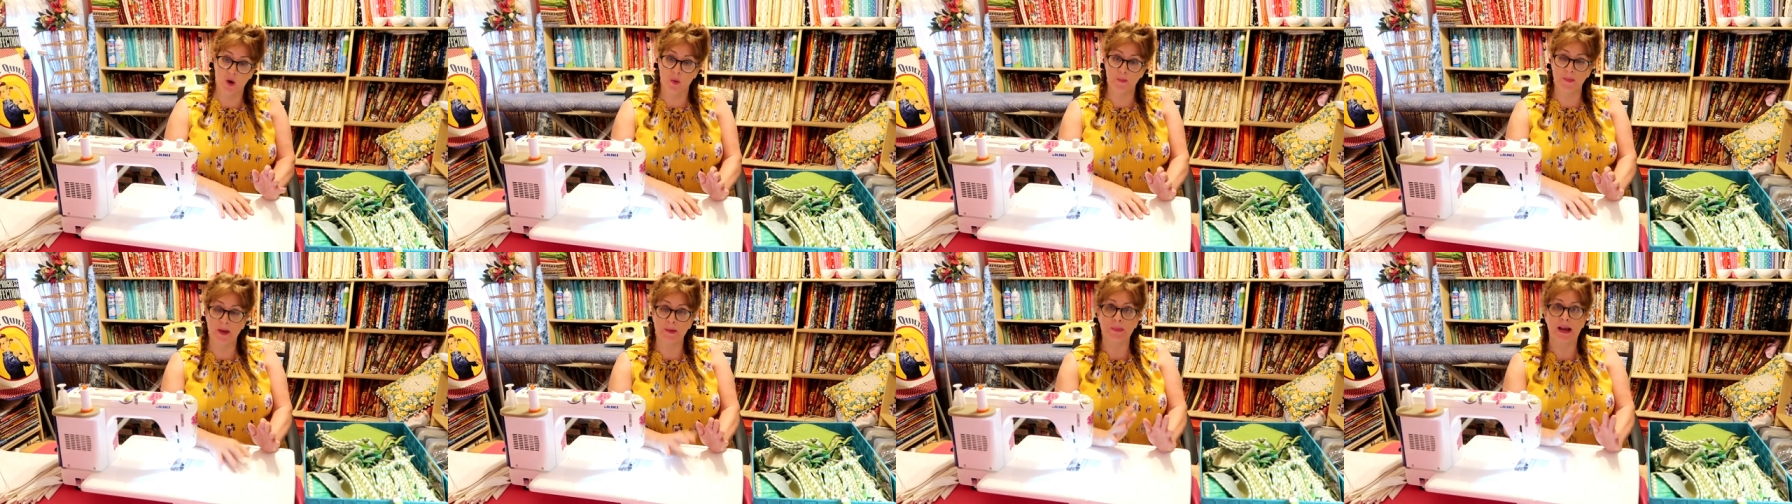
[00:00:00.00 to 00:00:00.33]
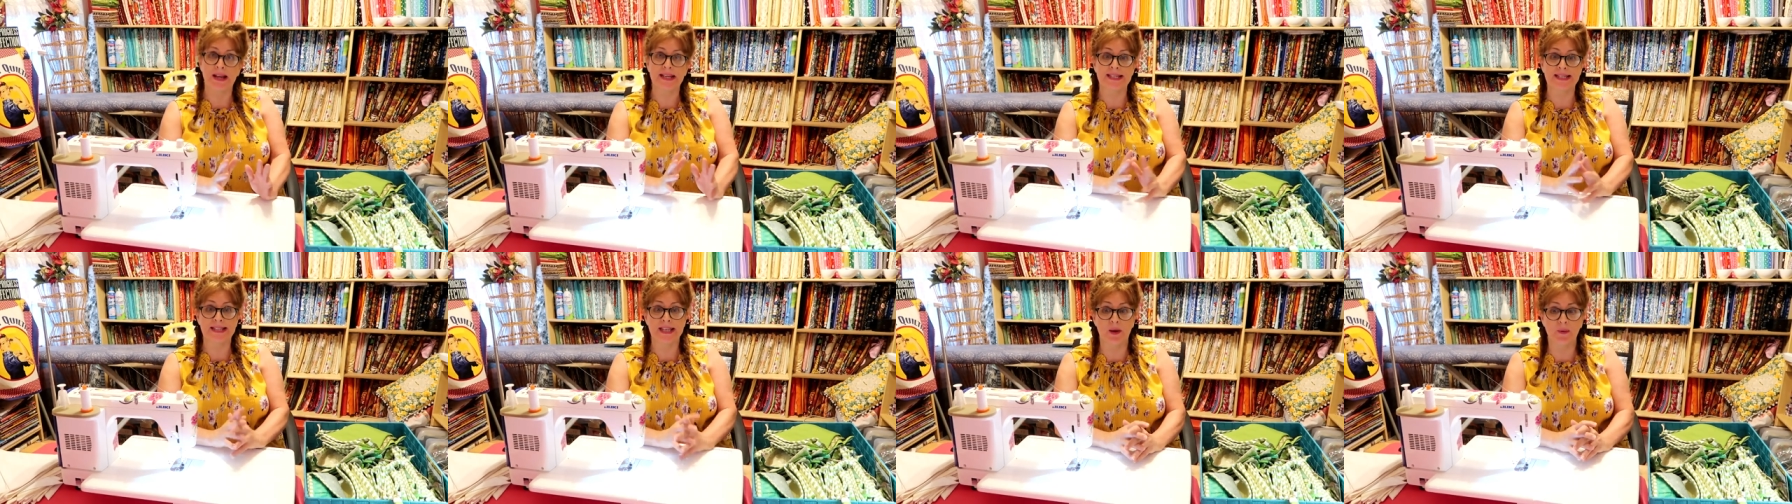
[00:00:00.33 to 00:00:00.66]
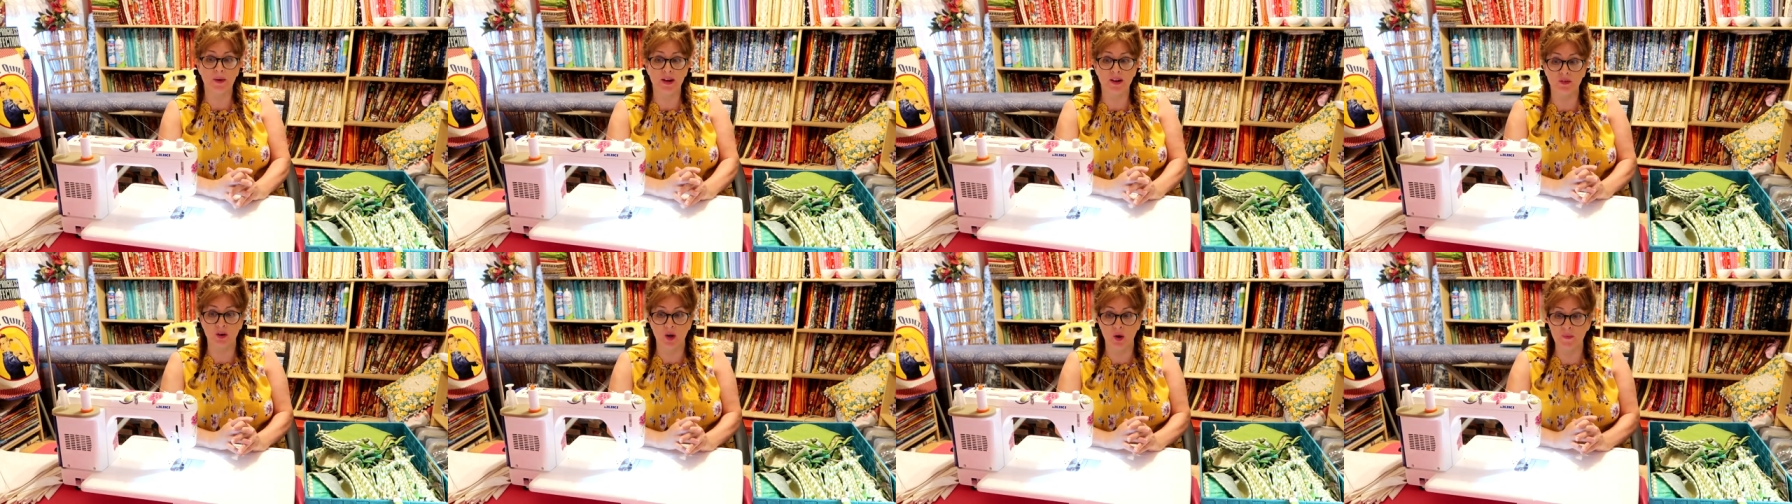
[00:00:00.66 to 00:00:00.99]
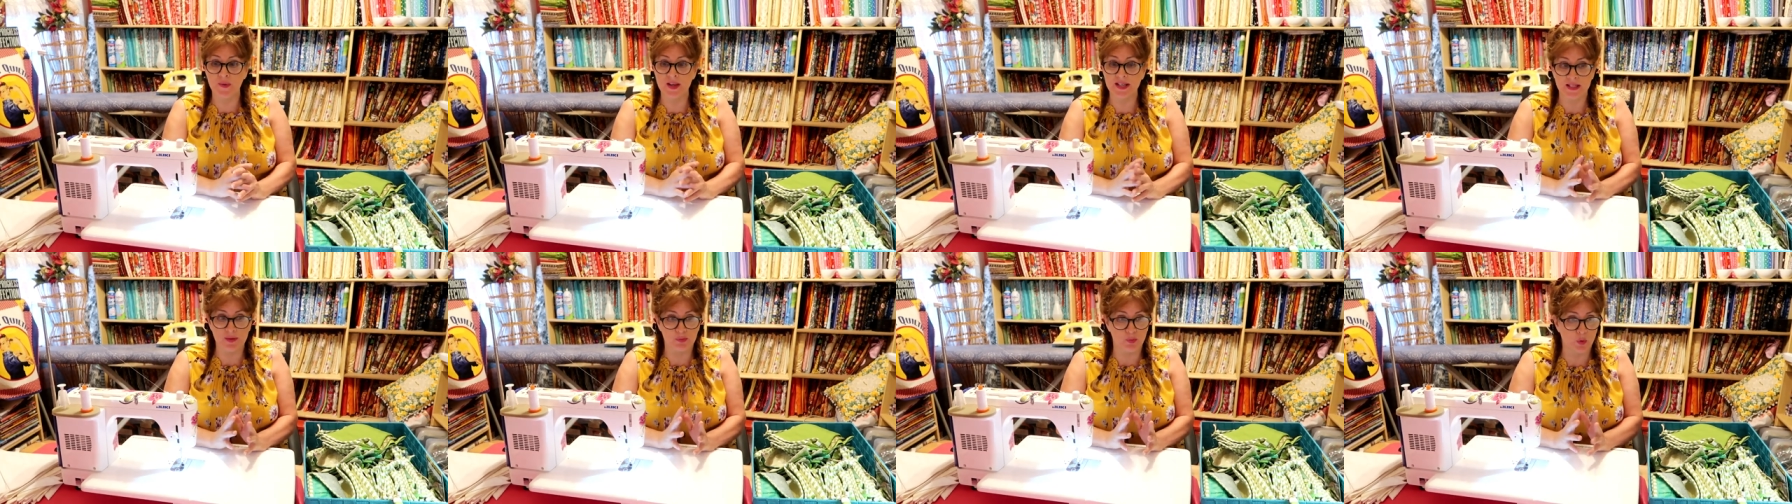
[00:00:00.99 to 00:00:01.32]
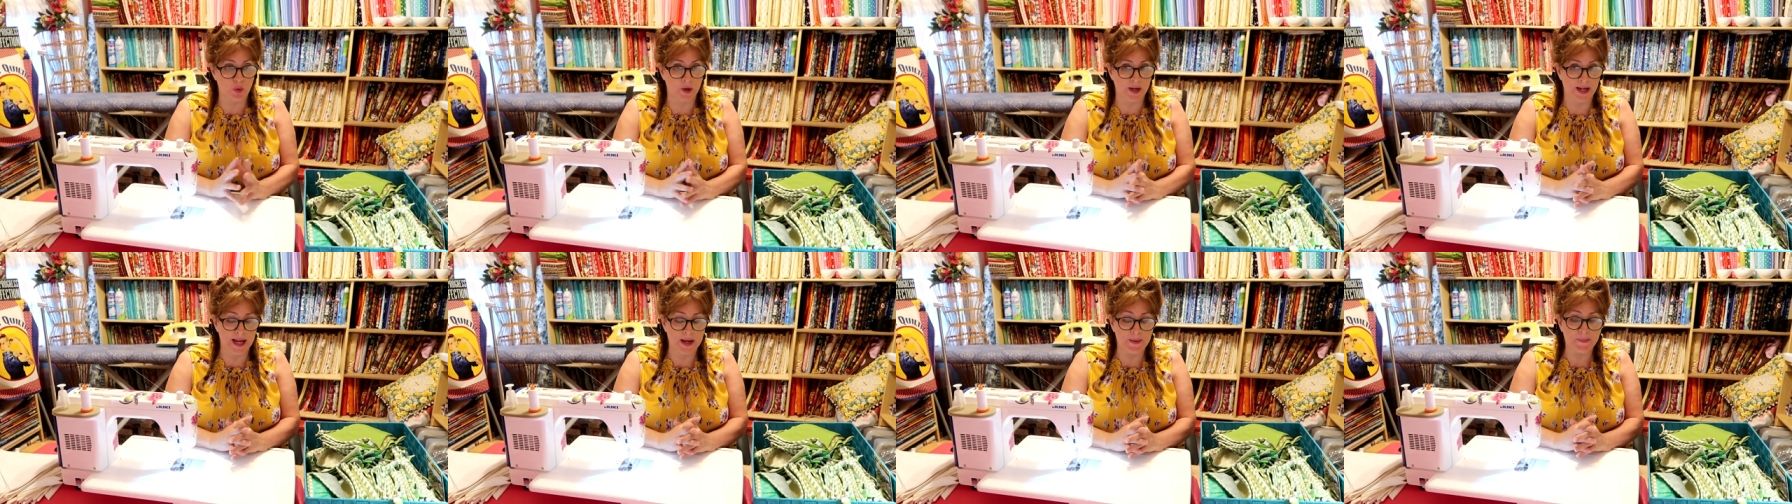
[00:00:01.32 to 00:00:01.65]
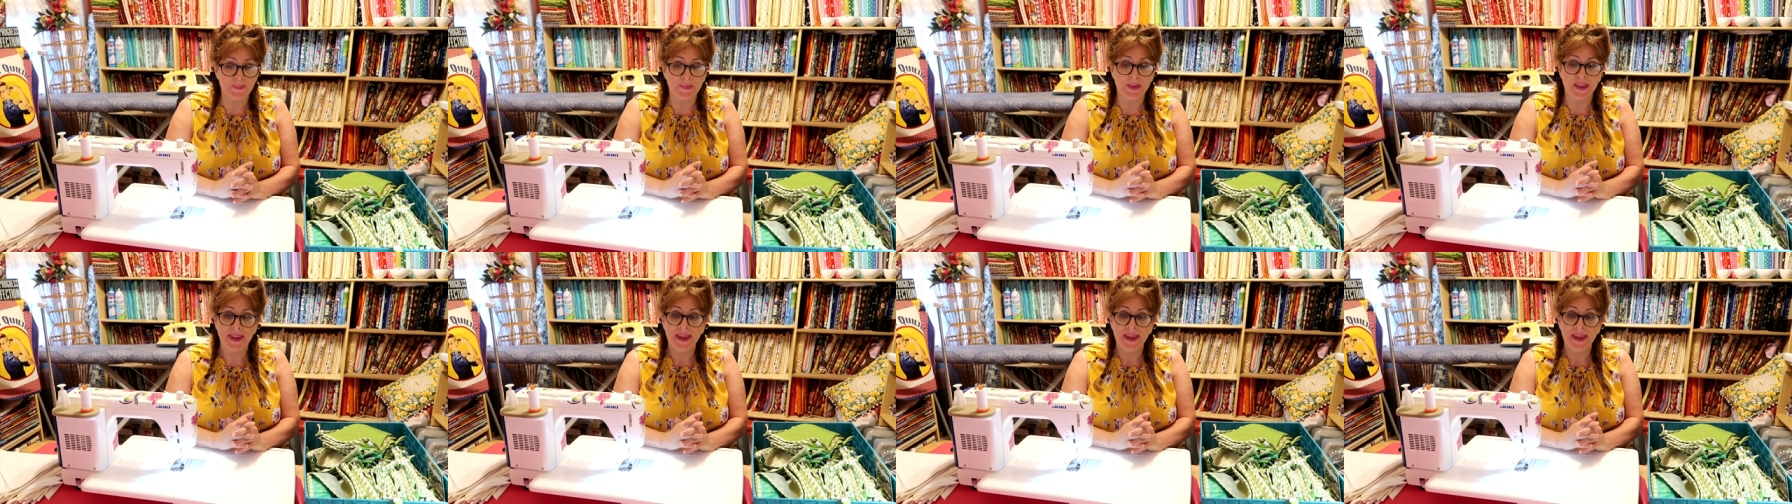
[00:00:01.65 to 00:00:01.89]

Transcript: I'm in my sewing room this morning